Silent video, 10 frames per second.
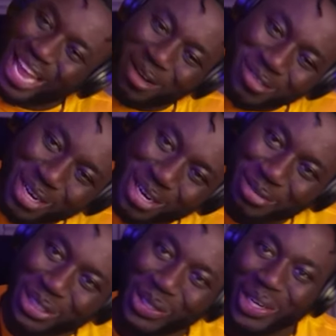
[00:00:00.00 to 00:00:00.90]
Eminem
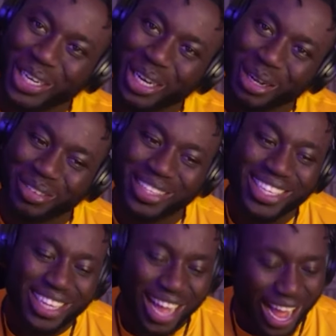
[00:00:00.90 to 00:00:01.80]
showing up.
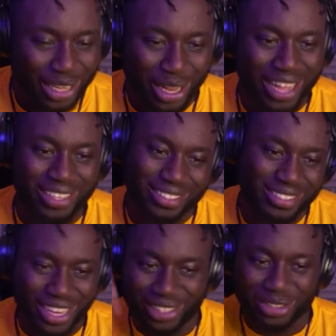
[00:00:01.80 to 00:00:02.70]
I
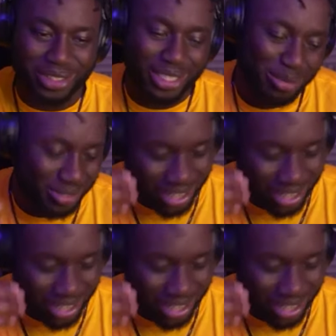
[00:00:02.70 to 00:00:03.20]
shouldn't expect.